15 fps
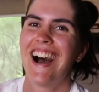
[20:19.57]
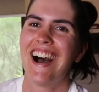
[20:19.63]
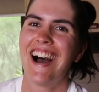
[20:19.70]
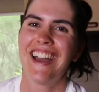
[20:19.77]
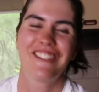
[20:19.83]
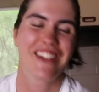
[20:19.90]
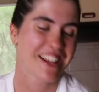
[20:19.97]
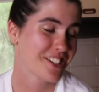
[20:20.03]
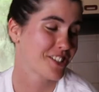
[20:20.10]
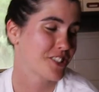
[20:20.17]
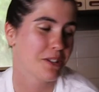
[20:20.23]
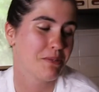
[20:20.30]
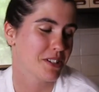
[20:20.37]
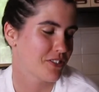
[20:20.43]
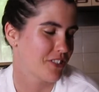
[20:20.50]
I had
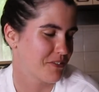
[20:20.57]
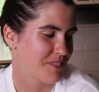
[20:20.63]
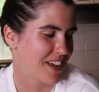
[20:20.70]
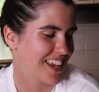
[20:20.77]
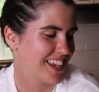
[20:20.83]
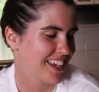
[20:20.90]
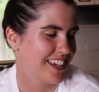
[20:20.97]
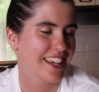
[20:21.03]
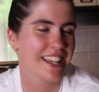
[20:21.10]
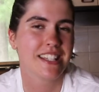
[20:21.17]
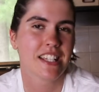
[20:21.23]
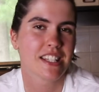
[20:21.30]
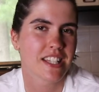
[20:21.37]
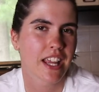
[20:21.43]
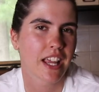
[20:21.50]
so much fun making it.
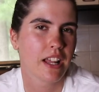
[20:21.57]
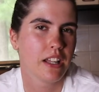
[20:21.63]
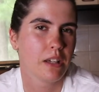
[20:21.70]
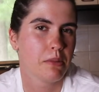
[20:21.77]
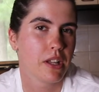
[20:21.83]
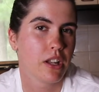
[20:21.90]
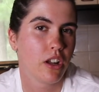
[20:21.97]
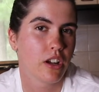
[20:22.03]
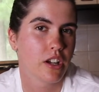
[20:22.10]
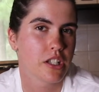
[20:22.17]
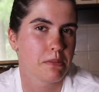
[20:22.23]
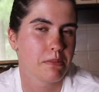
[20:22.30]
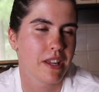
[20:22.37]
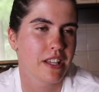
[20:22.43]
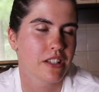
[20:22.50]
It does take a little bit longer
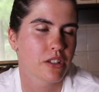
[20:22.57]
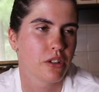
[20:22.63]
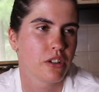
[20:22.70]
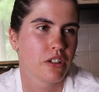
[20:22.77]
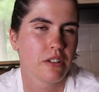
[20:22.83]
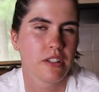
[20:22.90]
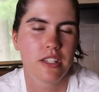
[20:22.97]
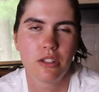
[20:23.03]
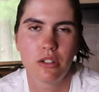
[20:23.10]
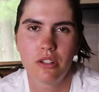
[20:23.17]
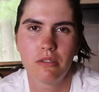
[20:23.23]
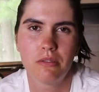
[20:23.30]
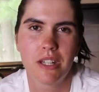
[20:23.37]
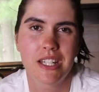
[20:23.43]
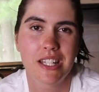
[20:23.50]
to make, so you
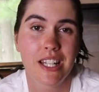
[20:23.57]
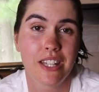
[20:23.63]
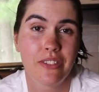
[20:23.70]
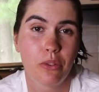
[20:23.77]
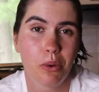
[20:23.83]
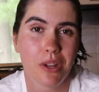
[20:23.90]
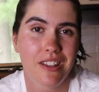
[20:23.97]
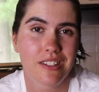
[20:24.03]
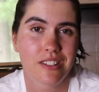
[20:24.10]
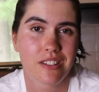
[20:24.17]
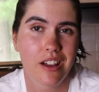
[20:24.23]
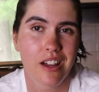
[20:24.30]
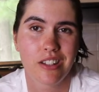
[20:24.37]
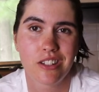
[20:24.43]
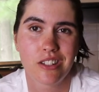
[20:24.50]
do need to leave a week
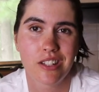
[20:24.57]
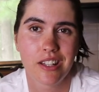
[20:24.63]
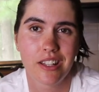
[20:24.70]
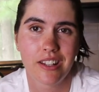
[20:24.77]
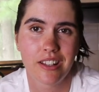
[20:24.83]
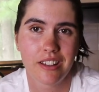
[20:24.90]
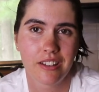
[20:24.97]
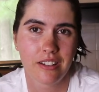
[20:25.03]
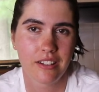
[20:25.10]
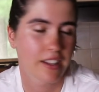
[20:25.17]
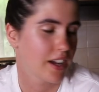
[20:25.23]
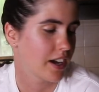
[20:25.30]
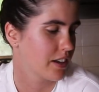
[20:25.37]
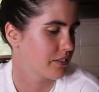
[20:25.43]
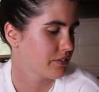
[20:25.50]
aside just to let it
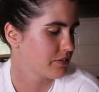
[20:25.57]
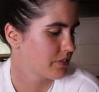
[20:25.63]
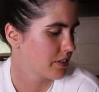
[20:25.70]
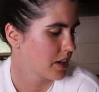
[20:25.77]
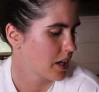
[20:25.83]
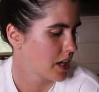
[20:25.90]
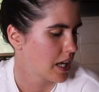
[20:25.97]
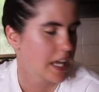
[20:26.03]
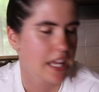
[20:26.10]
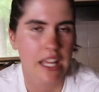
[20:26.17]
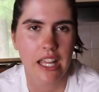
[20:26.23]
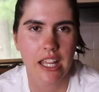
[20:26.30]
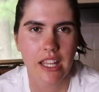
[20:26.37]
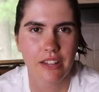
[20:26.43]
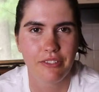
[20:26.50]
kind
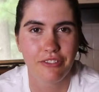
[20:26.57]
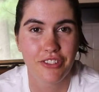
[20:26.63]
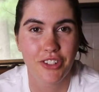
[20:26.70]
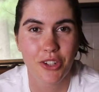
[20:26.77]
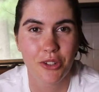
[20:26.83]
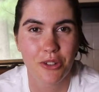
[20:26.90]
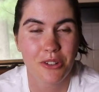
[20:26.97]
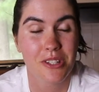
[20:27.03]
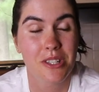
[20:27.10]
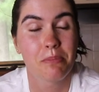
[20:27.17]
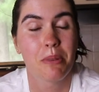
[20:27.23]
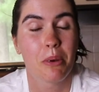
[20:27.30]
of infuse.